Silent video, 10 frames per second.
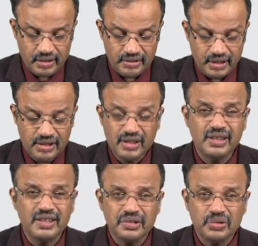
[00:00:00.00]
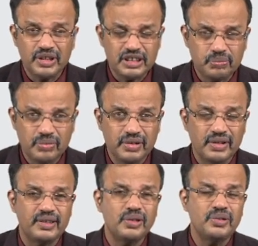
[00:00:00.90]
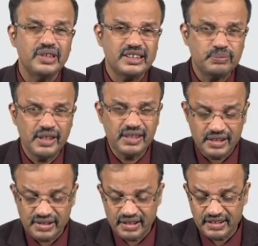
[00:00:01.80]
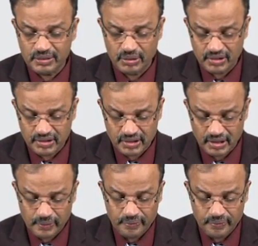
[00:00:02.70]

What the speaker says: There is nothing to explain these things because